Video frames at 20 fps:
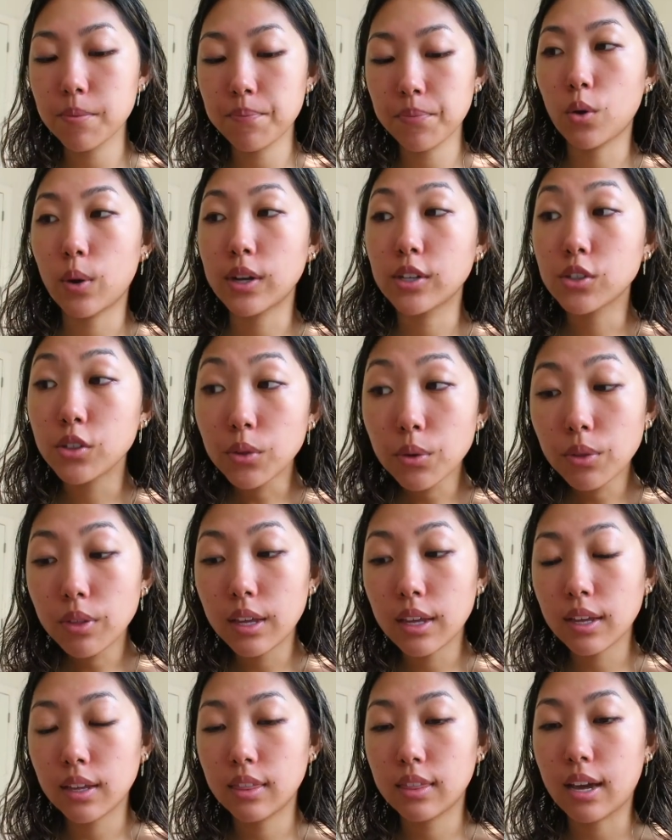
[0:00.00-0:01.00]
So I do
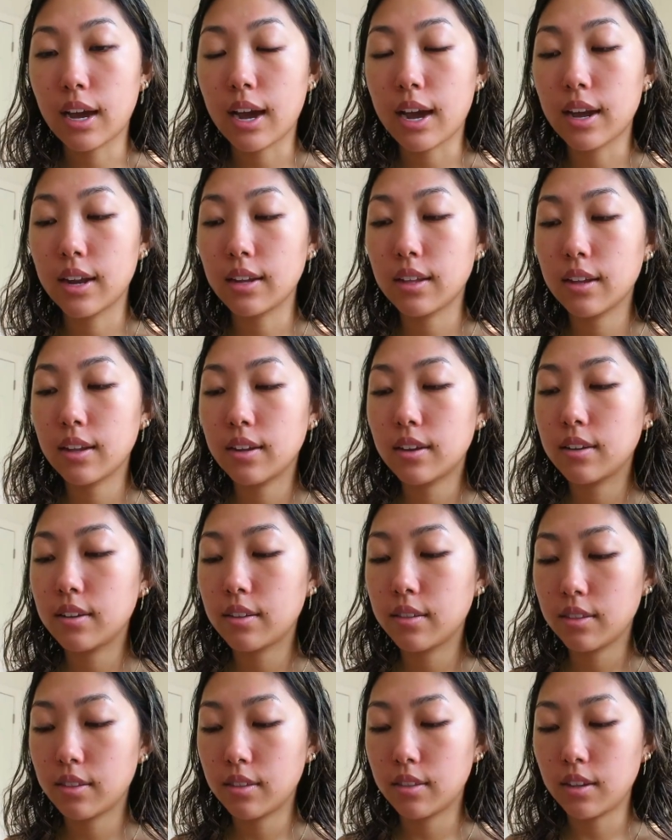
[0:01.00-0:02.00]
think that
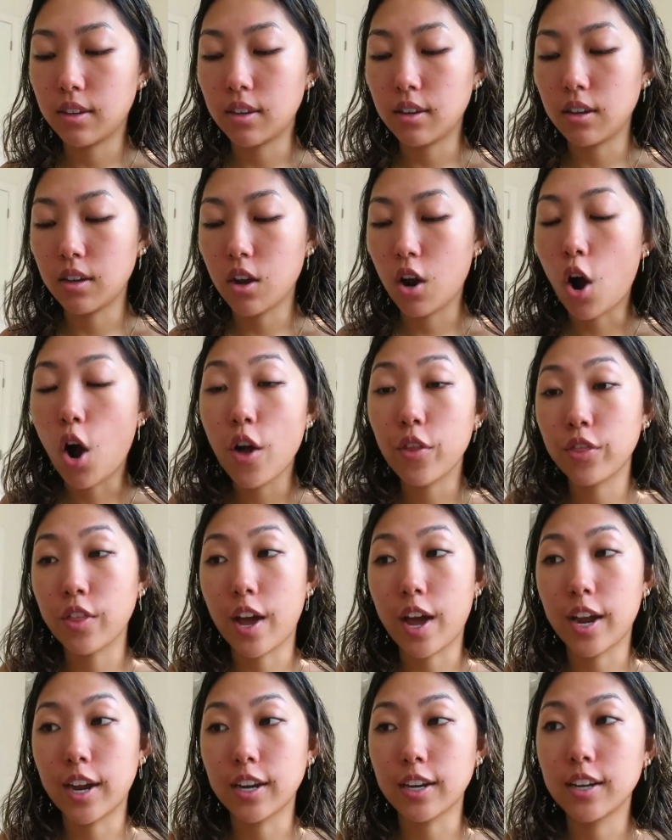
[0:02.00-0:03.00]
the
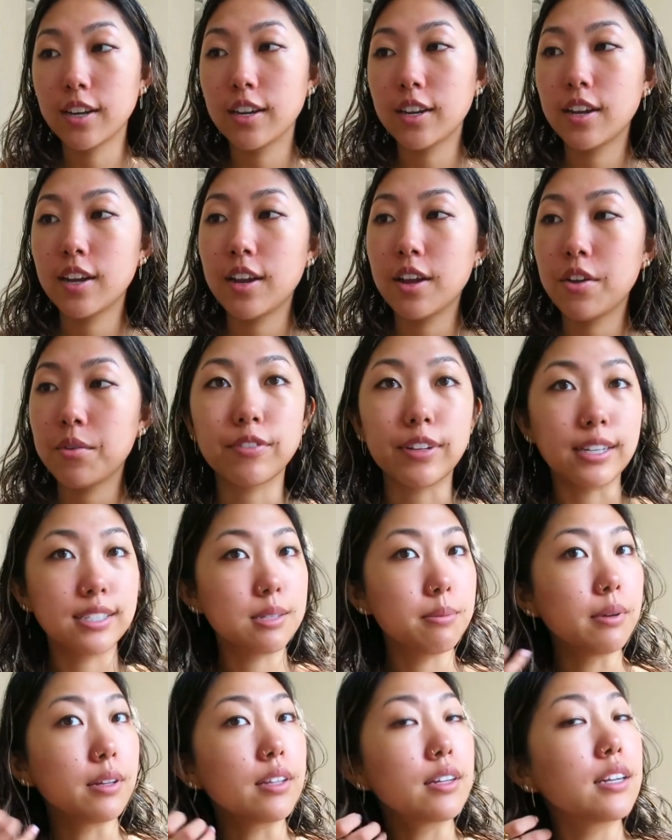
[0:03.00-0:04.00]
online
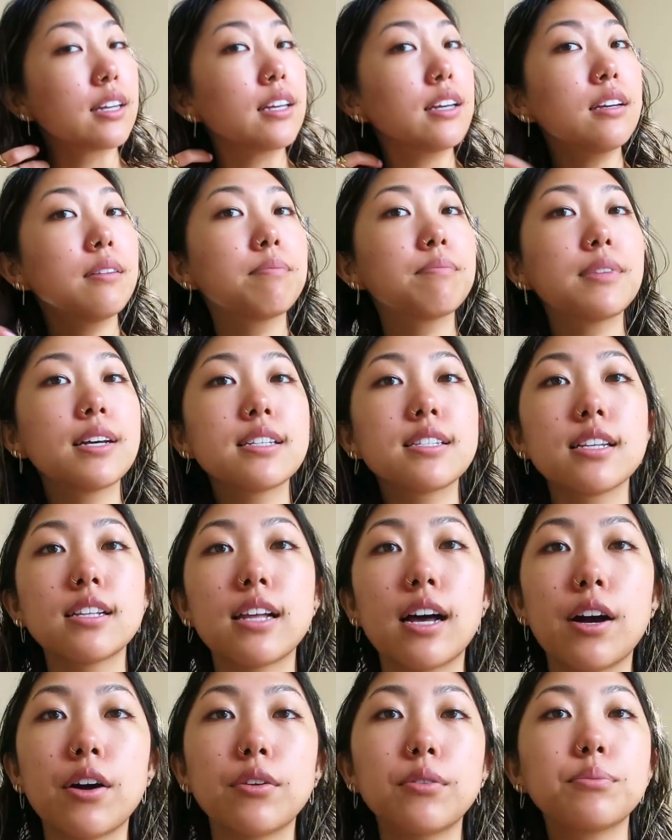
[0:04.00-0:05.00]
flexibility that's
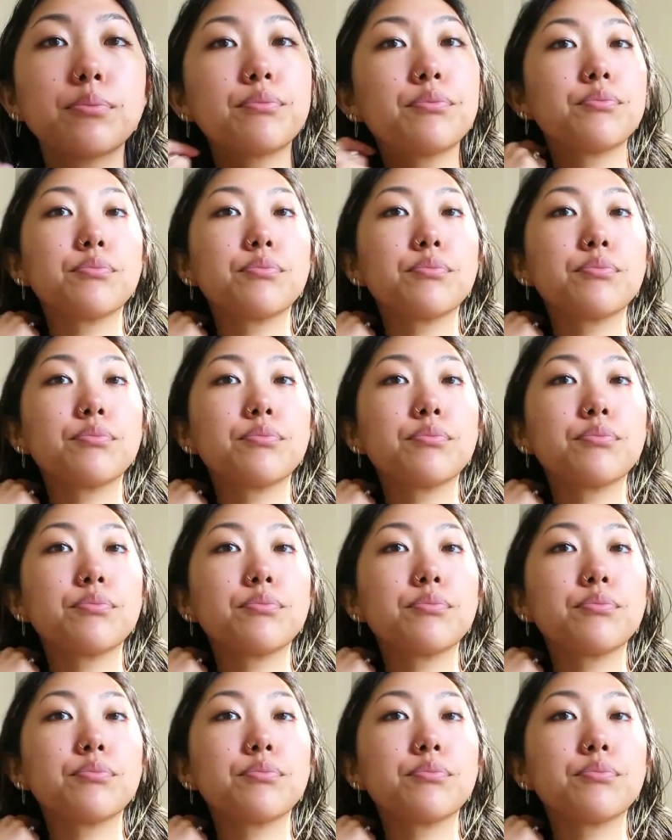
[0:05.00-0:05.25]
allowed